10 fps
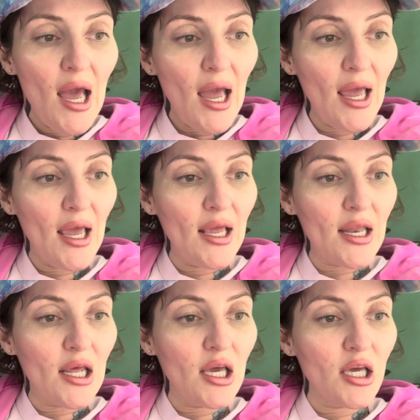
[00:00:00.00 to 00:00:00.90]

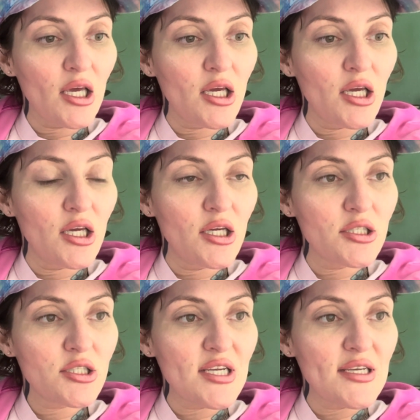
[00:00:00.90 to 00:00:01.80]
And
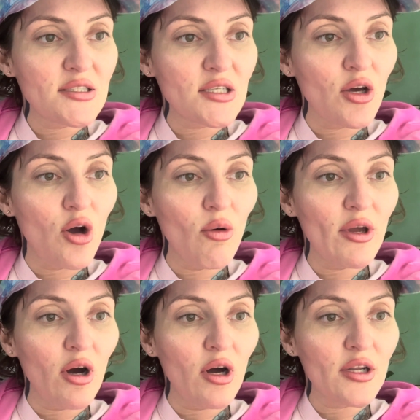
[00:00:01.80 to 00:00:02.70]
she's going
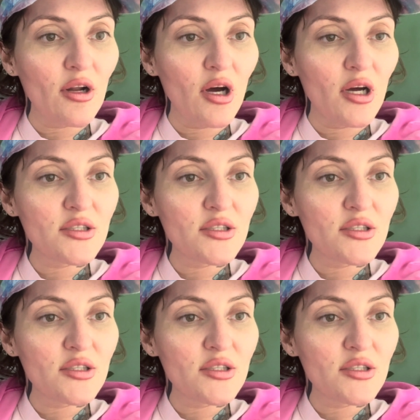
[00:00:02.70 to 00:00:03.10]
on and on.